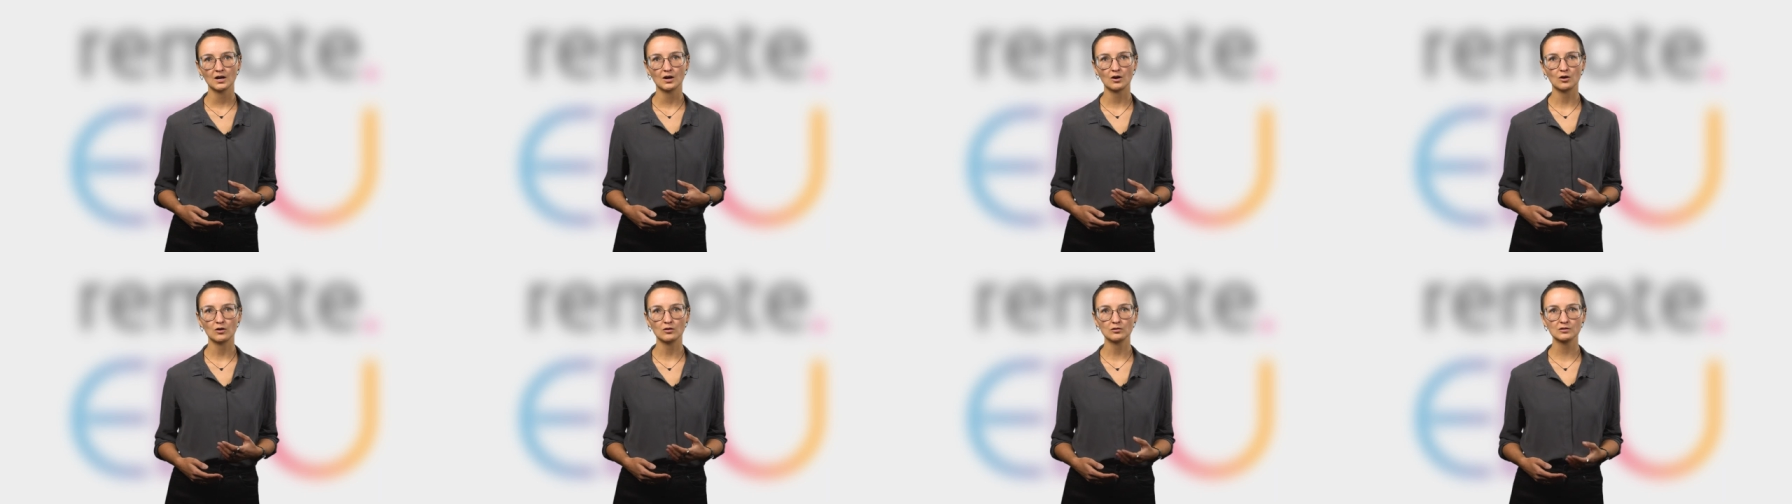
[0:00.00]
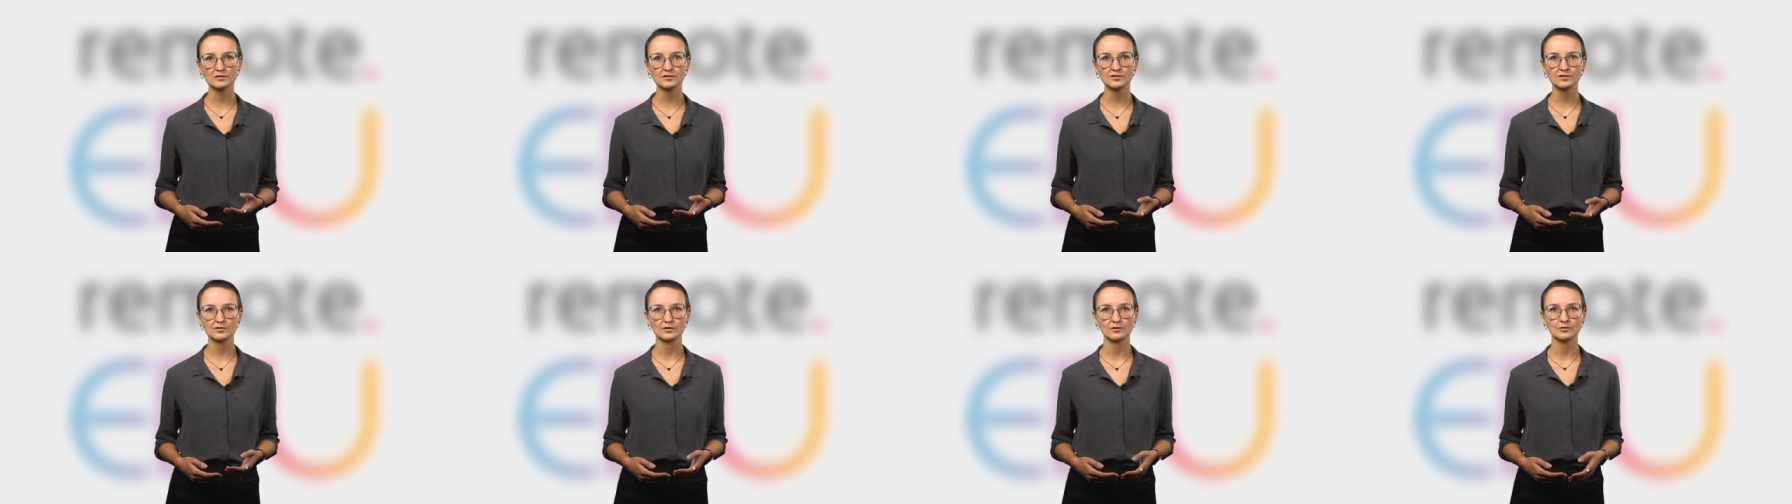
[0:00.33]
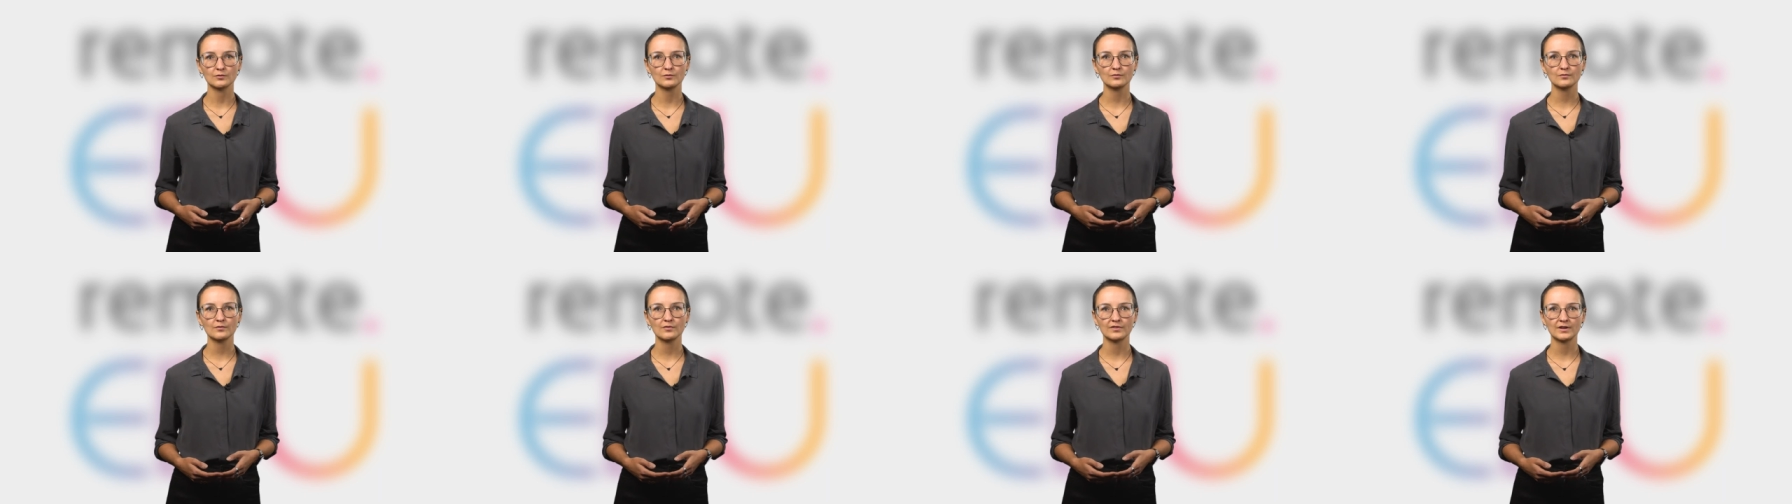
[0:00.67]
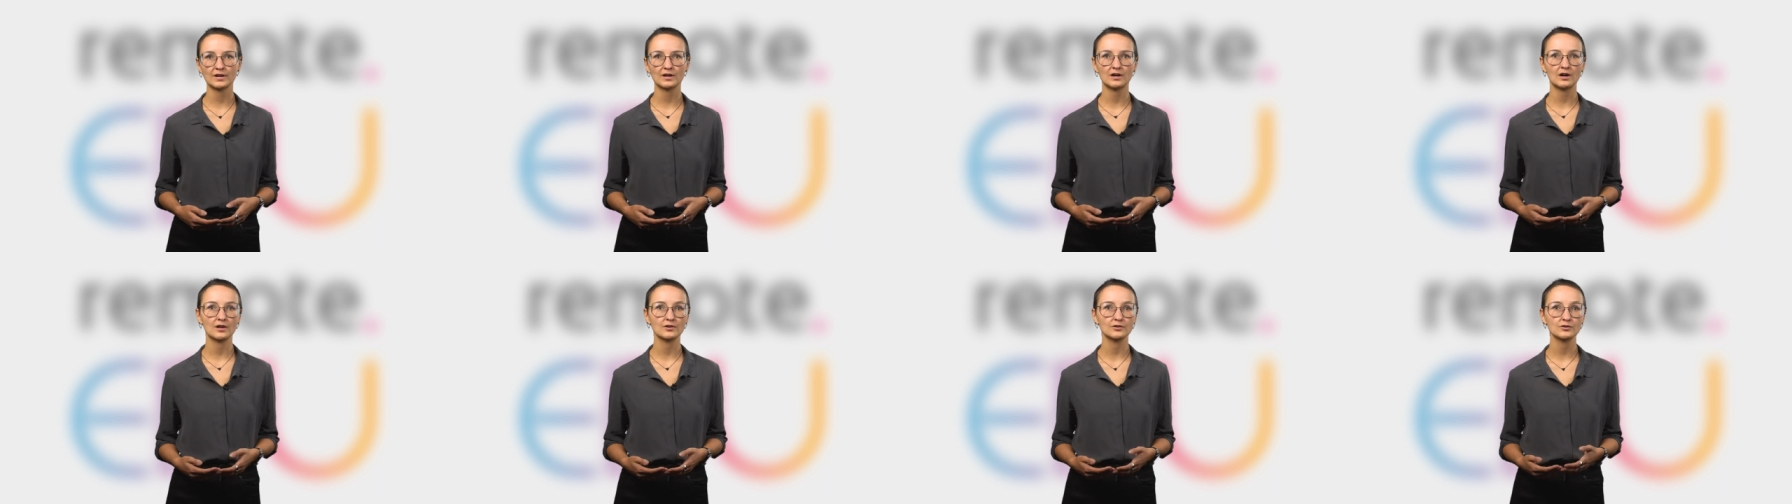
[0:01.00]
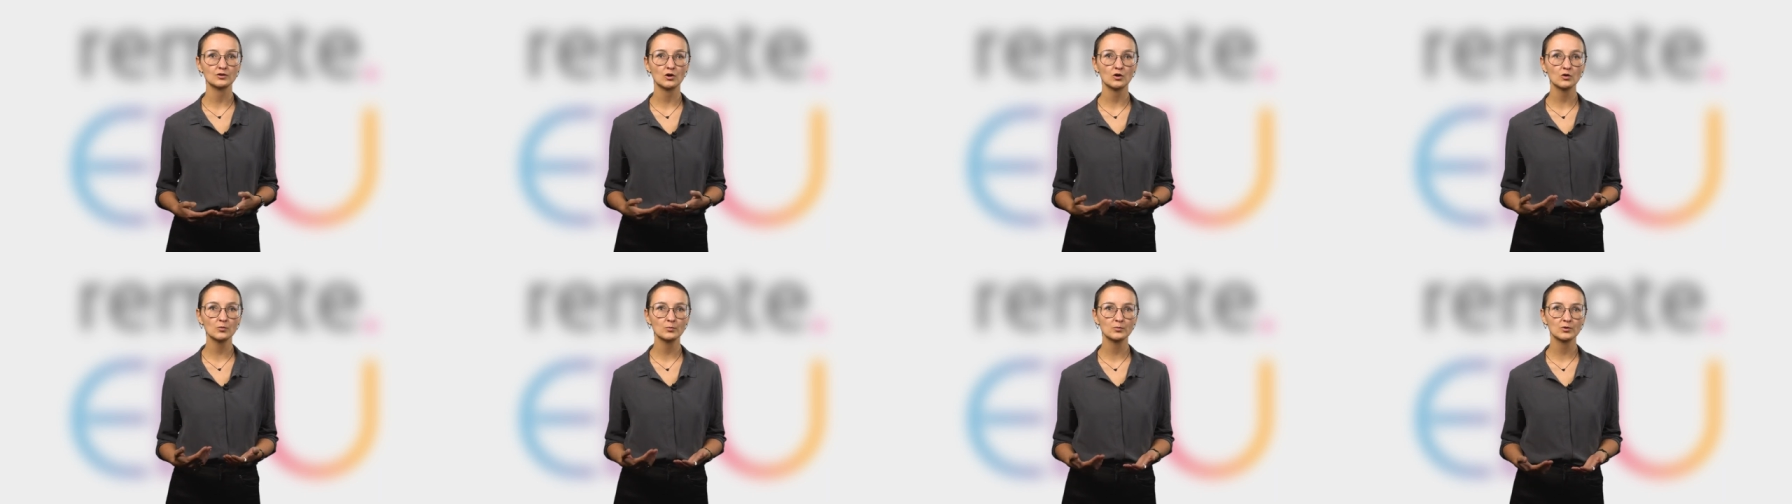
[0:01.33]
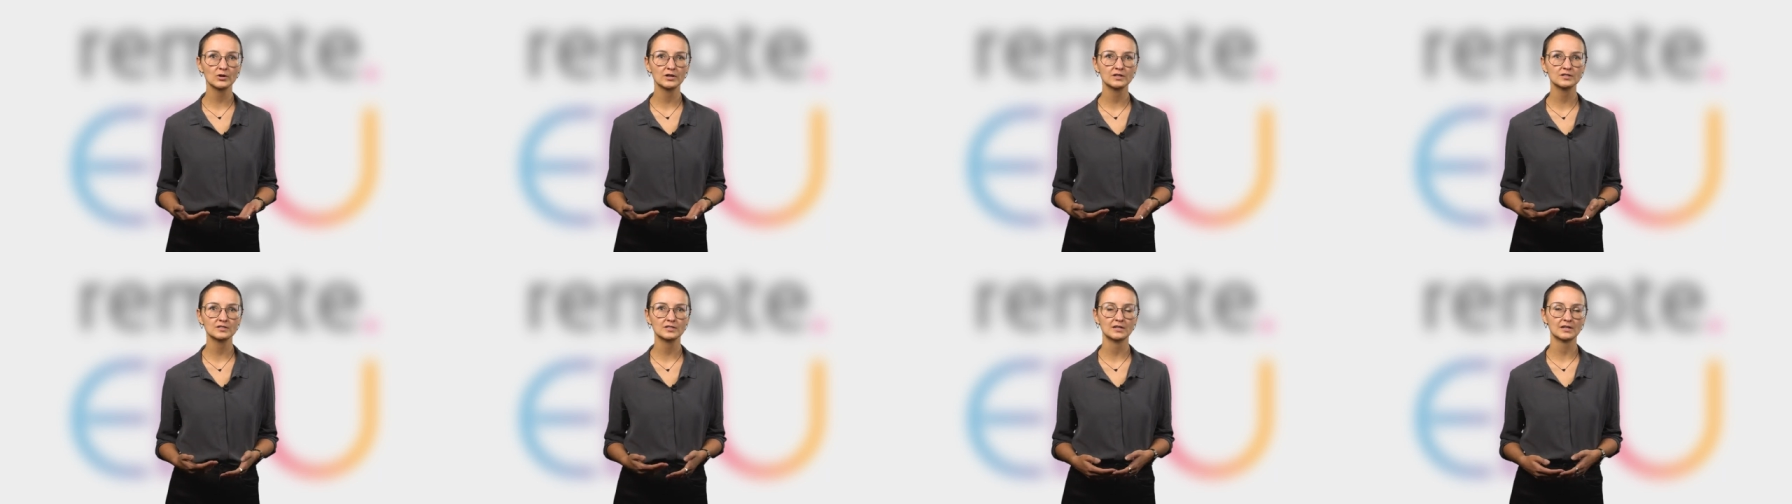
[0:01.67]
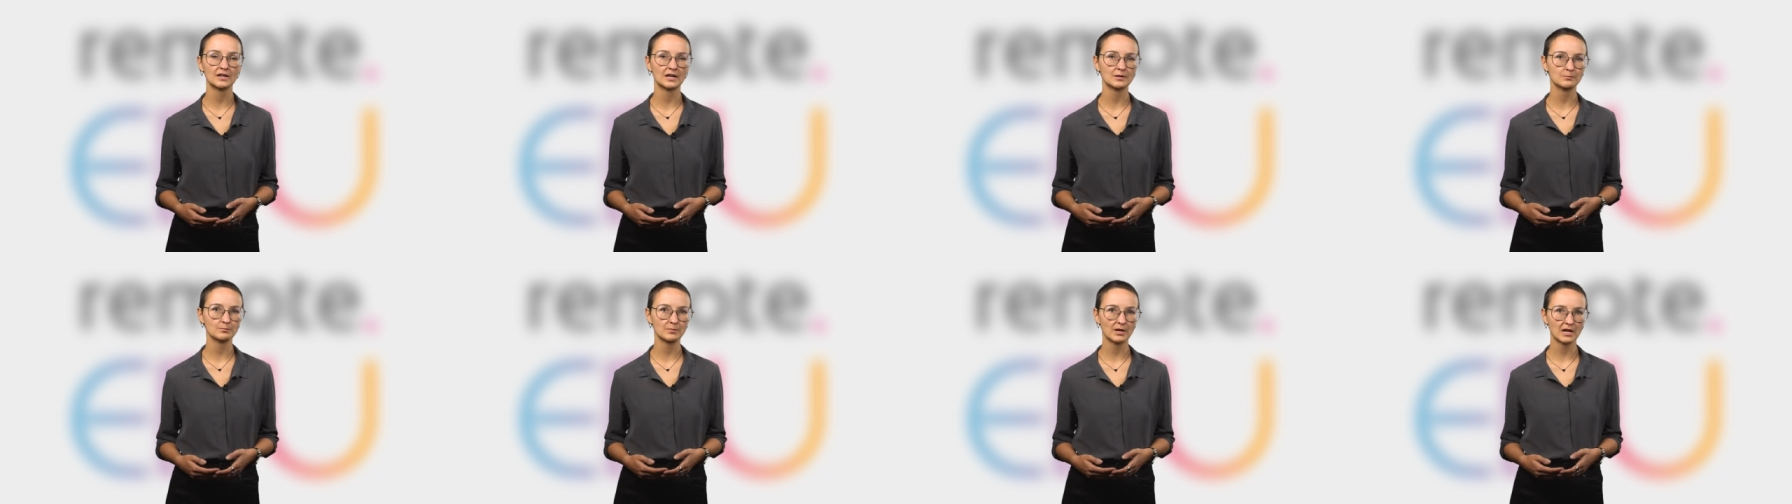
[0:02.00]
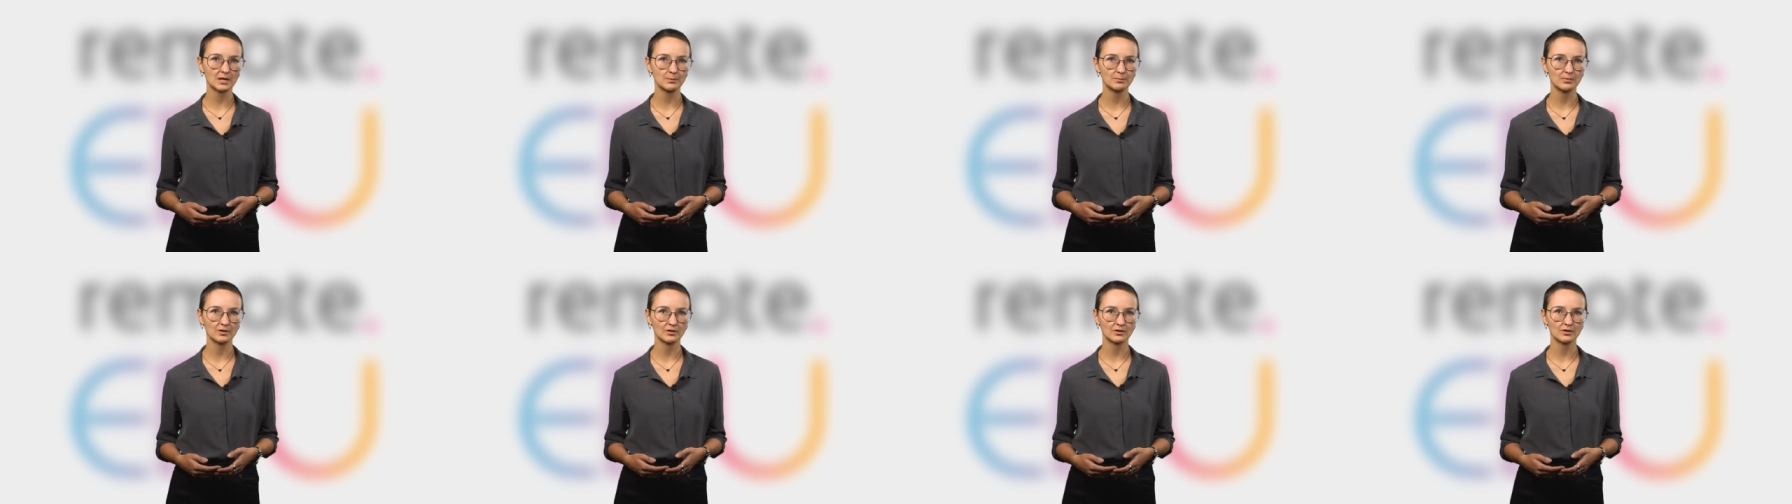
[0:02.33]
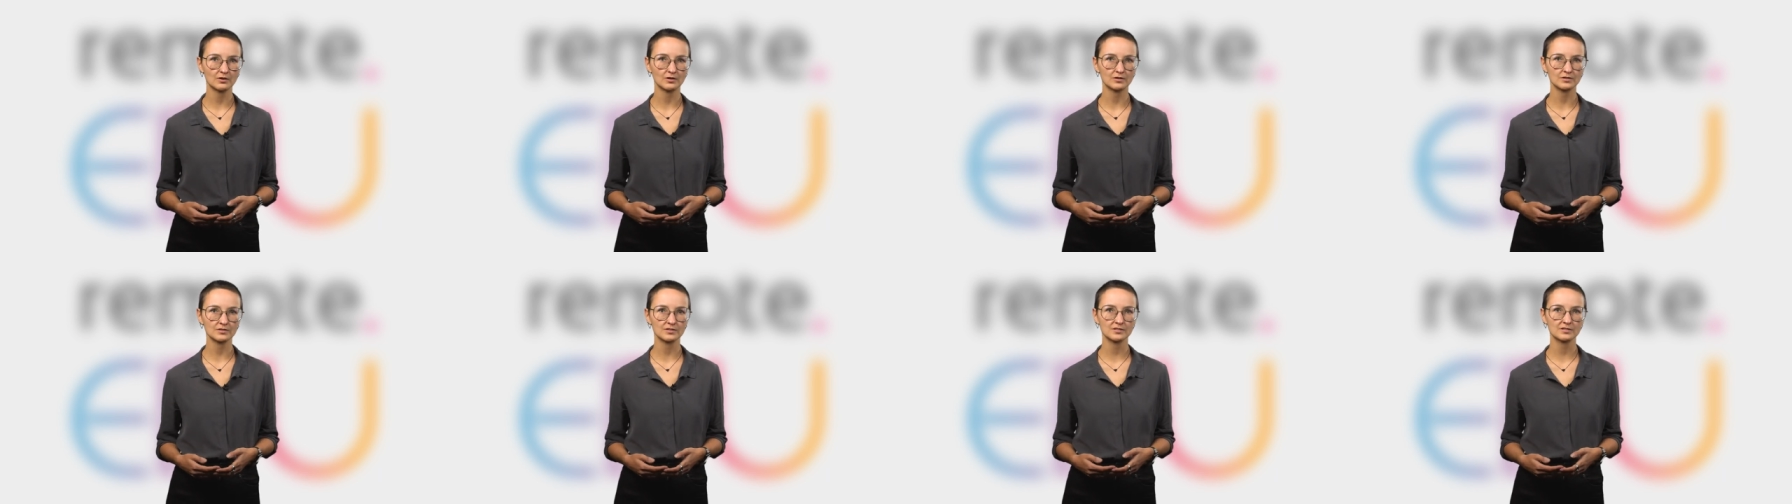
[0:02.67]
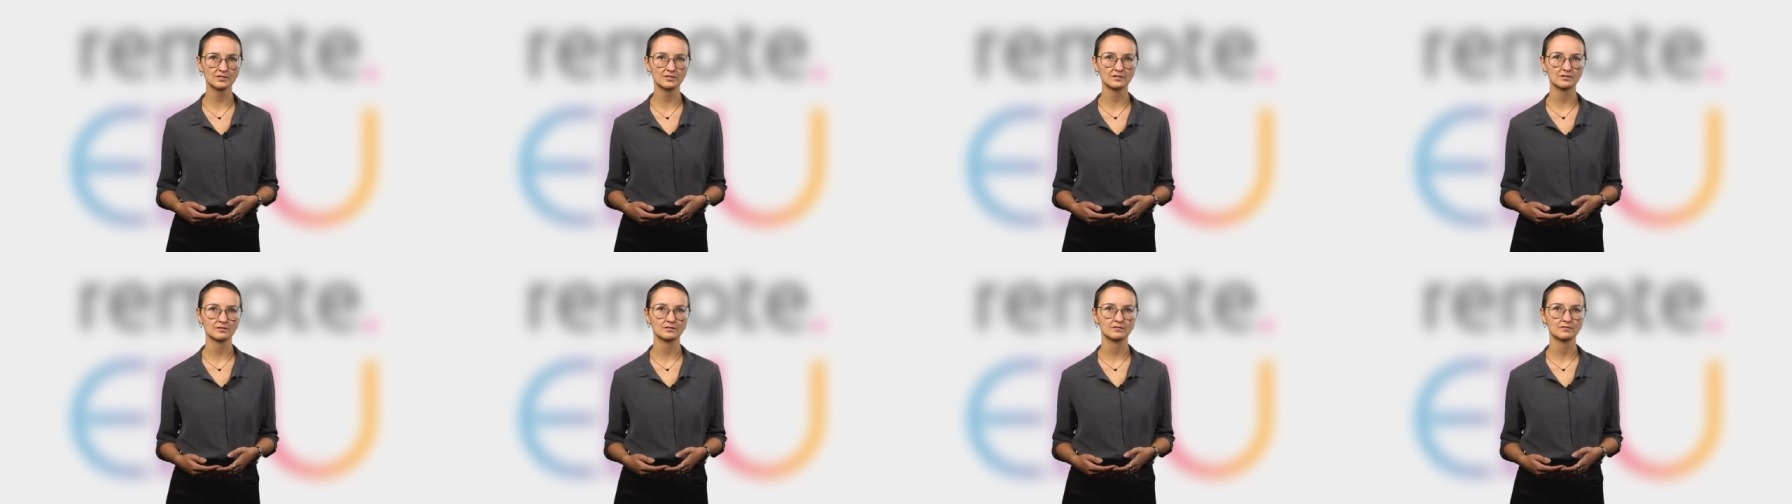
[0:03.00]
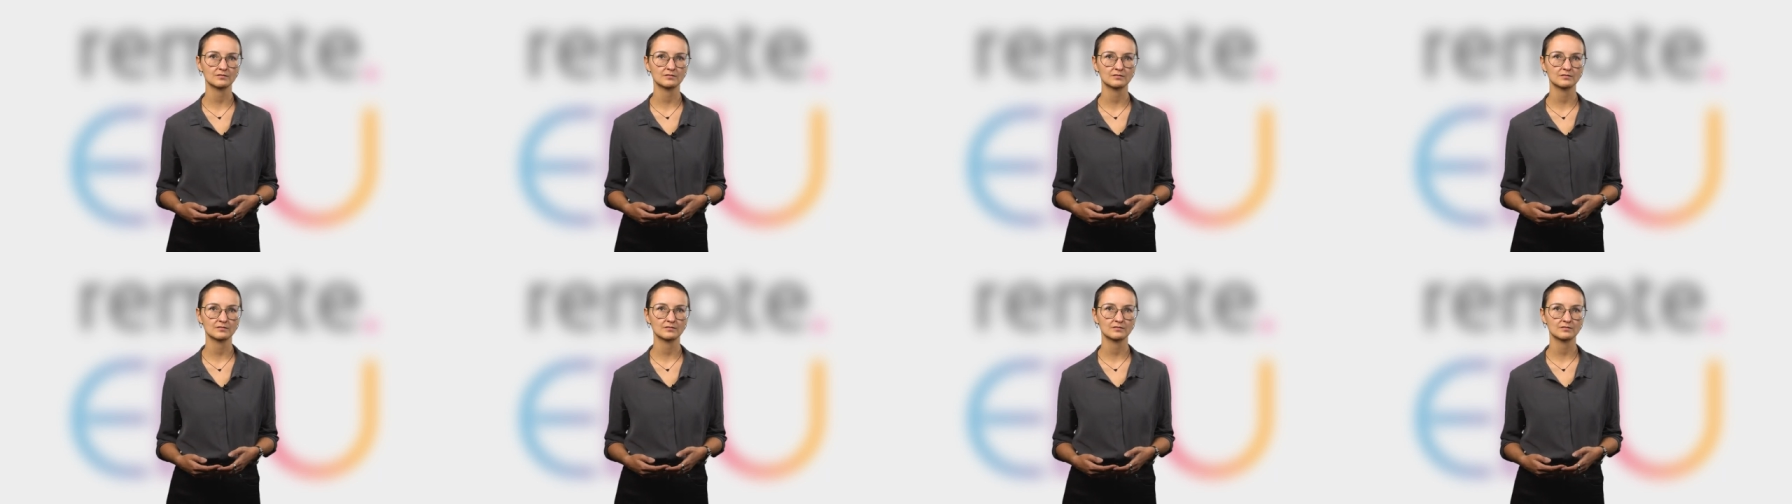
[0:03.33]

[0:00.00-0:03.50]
Also, there are no printing and paper costs.